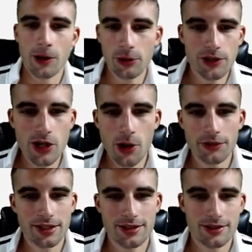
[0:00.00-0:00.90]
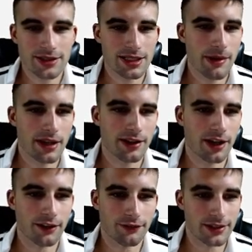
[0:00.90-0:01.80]
Julio Jones, this is just depending
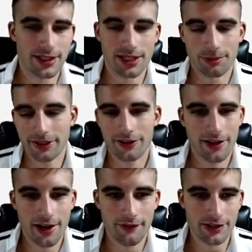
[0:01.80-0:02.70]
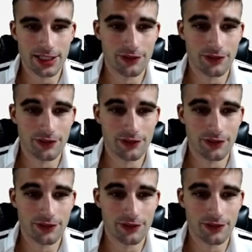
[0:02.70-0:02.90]
on if he's going to play or not, obviously.